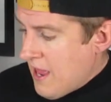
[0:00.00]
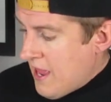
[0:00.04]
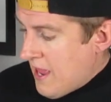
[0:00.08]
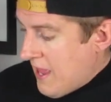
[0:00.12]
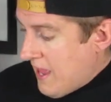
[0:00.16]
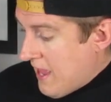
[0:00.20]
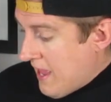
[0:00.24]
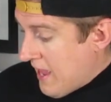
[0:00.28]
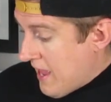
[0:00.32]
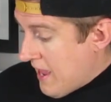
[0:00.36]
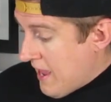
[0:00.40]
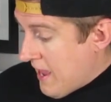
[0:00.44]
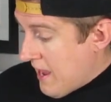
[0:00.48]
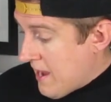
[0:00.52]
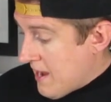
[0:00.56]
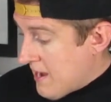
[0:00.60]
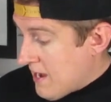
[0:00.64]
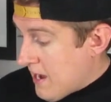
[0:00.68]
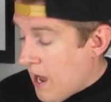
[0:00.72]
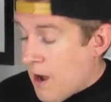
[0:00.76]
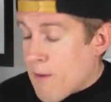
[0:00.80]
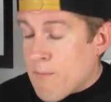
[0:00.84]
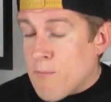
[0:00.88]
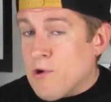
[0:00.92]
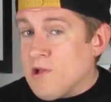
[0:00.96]
And
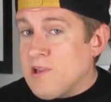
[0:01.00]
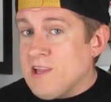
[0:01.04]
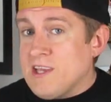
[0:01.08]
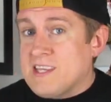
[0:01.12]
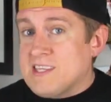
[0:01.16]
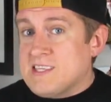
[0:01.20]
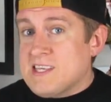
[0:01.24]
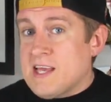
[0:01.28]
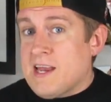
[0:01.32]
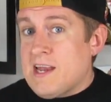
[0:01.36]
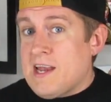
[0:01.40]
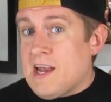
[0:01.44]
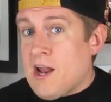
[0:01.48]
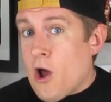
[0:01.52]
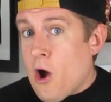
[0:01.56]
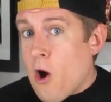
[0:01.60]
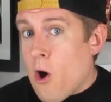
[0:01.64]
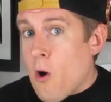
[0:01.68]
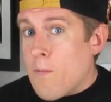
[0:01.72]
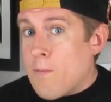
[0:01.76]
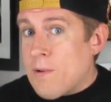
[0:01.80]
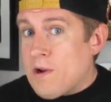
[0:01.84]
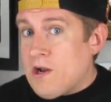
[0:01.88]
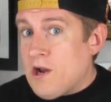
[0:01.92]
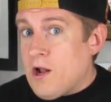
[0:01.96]
I'm really excited to
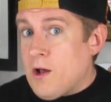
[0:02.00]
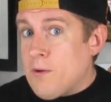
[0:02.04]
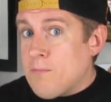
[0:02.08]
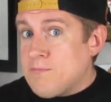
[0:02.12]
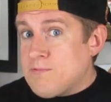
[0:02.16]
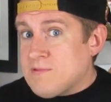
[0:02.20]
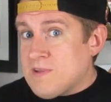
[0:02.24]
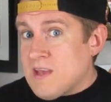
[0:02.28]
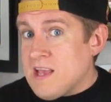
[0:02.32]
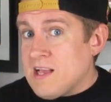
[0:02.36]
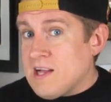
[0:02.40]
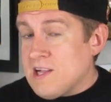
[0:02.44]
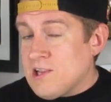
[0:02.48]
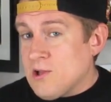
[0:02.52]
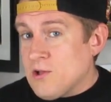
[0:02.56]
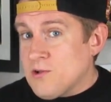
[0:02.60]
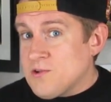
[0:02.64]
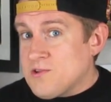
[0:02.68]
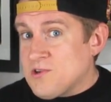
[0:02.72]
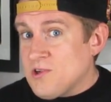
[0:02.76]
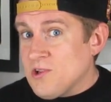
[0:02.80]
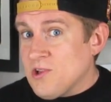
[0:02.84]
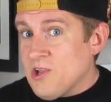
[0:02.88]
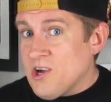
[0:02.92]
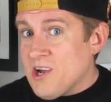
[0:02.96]
open it up, take a
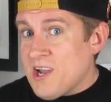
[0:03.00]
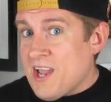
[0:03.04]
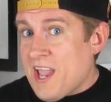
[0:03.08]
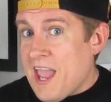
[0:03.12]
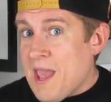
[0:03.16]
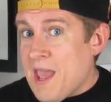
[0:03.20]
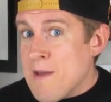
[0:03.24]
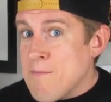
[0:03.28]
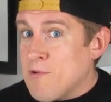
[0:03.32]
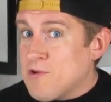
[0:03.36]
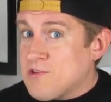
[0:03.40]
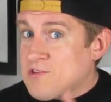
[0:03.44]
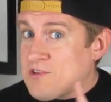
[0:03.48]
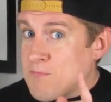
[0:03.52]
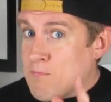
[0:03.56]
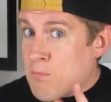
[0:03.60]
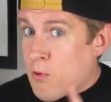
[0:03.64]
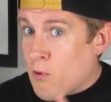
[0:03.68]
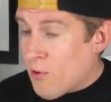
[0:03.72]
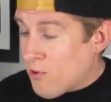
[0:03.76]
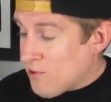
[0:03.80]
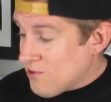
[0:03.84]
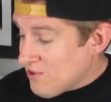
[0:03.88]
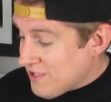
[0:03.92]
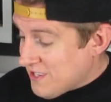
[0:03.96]
closer look, and most
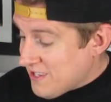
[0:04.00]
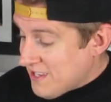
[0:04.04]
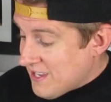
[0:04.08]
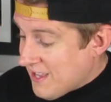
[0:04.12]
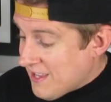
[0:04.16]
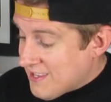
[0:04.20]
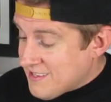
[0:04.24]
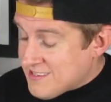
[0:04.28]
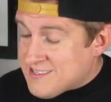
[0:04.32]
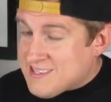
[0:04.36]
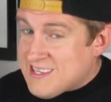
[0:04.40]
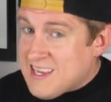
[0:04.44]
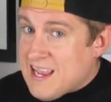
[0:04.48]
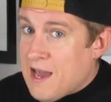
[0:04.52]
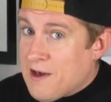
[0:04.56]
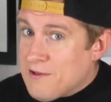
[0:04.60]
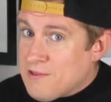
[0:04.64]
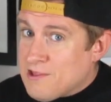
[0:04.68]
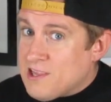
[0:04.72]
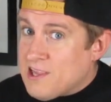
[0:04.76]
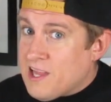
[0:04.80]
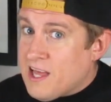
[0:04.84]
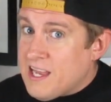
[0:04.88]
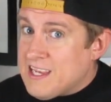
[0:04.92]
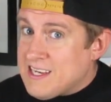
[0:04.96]
importantly, see how the
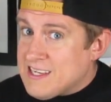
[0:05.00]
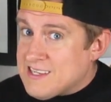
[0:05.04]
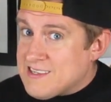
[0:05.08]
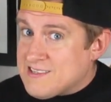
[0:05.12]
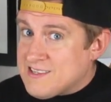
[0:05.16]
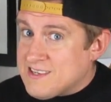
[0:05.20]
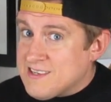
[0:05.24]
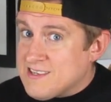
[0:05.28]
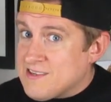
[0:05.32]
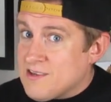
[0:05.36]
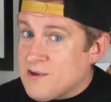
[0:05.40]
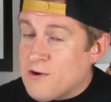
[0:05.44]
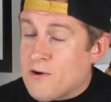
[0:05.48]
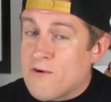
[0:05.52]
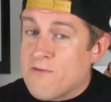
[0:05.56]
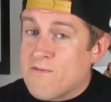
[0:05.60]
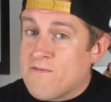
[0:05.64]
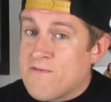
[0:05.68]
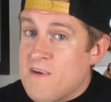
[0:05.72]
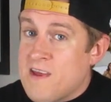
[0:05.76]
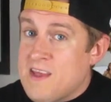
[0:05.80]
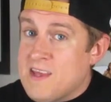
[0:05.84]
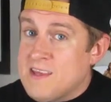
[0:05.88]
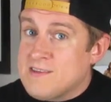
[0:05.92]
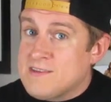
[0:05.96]
likeness is in her
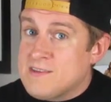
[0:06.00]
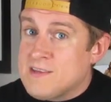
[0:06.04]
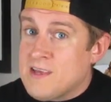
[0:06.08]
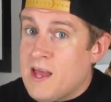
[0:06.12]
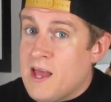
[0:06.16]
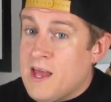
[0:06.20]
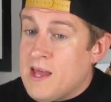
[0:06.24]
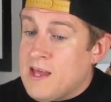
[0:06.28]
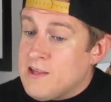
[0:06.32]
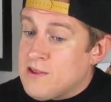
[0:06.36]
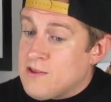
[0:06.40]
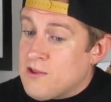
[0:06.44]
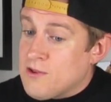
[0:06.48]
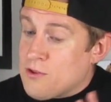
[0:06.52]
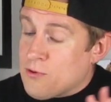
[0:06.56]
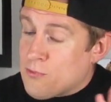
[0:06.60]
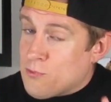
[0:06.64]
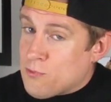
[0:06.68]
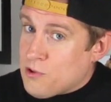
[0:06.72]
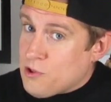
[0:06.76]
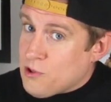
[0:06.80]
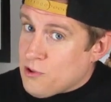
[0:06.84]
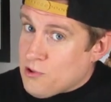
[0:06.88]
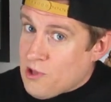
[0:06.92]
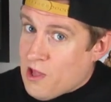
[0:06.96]
face to the
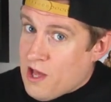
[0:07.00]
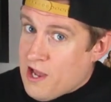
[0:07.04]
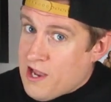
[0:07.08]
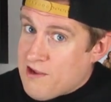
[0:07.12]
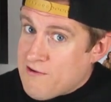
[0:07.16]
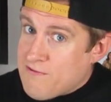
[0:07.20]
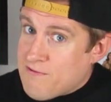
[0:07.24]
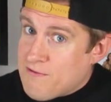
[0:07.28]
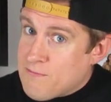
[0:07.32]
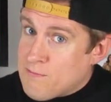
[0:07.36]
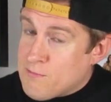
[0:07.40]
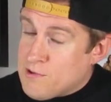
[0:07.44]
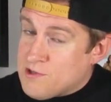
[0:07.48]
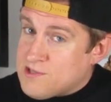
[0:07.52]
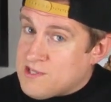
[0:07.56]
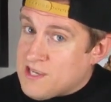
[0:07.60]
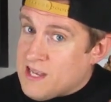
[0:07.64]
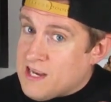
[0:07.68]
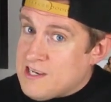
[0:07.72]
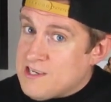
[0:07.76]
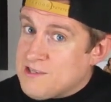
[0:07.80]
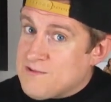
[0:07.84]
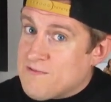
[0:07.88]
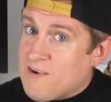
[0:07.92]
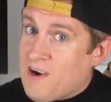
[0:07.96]
real life
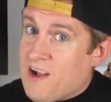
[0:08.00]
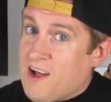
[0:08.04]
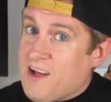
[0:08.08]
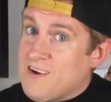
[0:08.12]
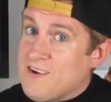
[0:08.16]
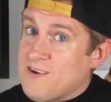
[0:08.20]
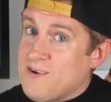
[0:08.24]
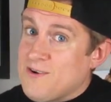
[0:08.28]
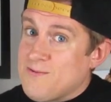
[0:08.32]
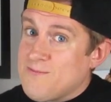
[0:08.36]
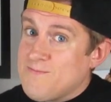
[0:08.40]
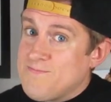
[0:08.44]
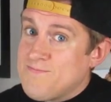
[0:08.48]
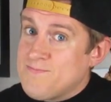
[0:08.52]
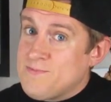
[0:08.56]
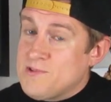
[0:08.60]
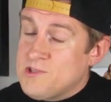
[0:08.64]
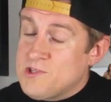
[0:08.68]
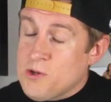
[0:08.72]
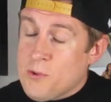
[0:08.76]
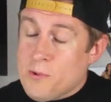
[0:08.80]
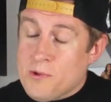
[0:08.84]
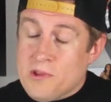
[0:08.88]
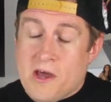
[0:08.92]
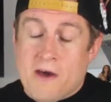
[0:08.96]
Mercedes Varnado.
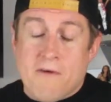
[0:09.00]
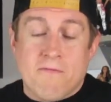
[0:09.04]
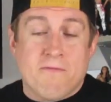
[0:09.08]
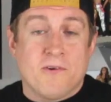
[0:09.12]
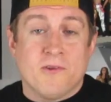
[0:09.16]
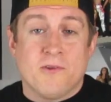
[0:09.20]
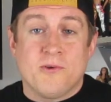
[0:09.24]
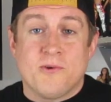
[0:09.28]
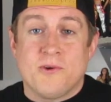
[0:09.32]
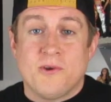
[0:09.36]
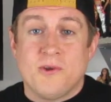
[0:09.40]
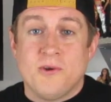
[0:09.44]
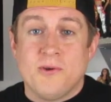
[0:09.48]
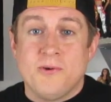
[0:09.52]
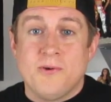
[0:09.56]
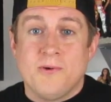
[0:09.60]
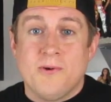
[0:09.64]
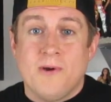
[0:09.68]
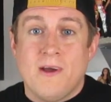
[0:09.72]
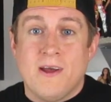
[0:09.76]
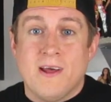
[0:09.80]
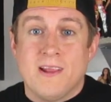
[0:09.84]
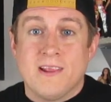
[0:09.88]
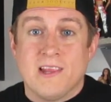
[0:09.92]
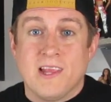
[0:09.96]
So without further ado,
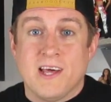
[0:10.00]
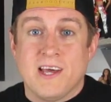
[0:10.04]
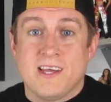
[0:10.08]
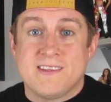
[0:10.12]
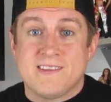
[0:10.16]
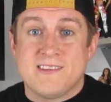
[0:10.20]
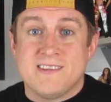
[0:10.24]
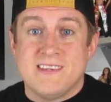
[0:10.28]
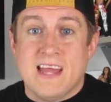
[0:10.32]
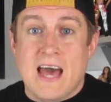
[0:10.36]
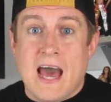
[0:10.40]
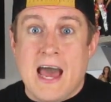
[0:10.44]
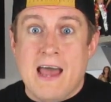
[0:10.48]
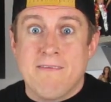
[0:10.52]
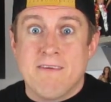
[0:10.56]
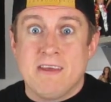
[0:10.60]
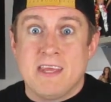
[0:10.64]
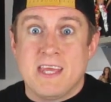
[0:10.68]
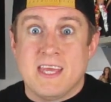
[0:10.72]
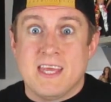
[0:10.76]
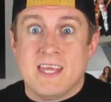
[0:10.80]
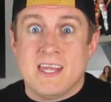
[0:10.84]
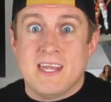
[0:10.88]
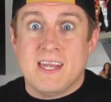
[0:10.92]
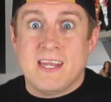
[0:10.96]
let's dive
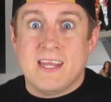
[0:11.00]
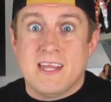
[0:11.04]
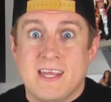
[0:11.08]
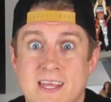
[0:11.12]
in.